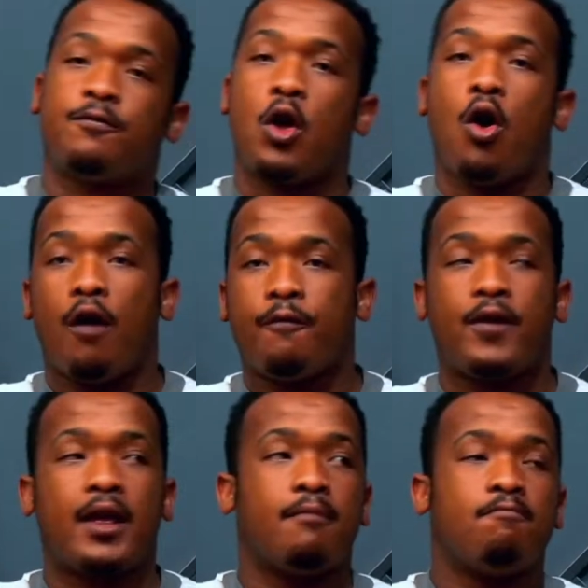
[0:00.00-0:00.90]
your
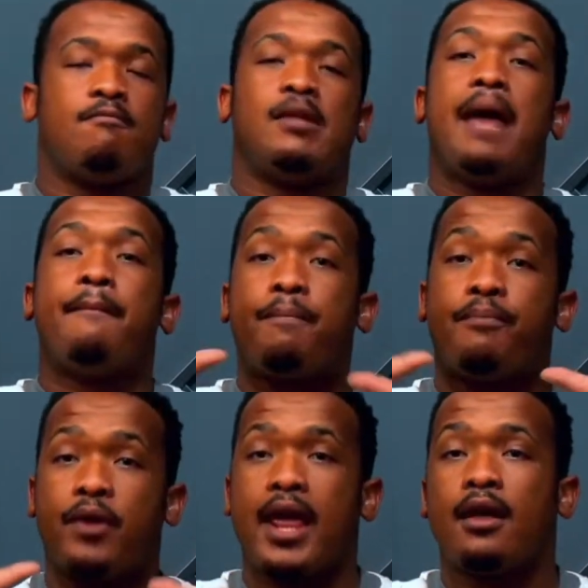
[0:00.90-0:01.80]
offering. Let me
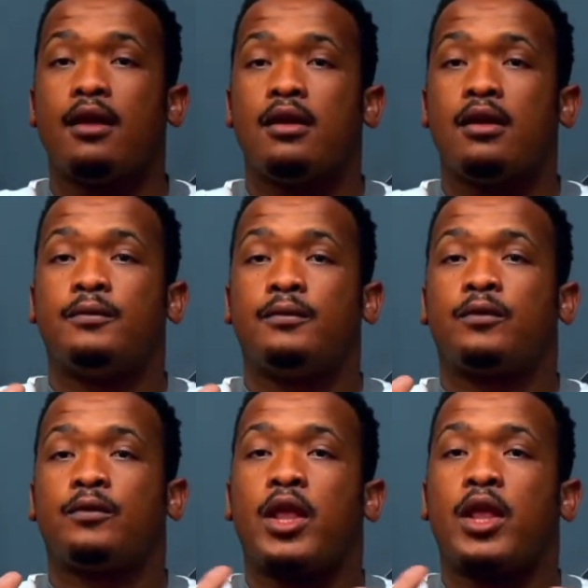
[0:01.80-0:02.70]
pray
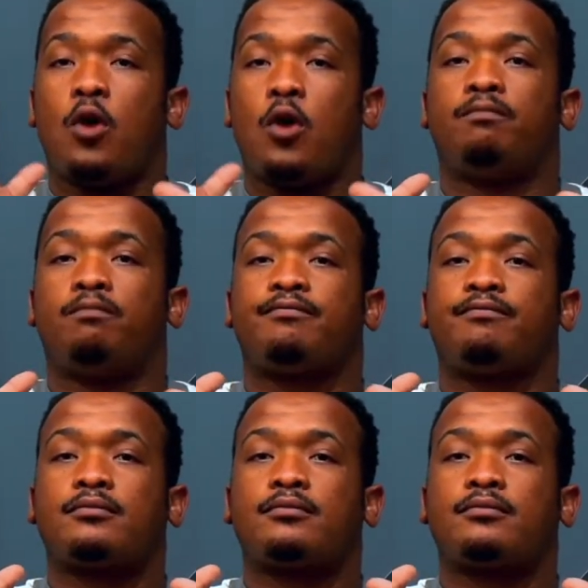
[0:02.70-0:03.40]
with you.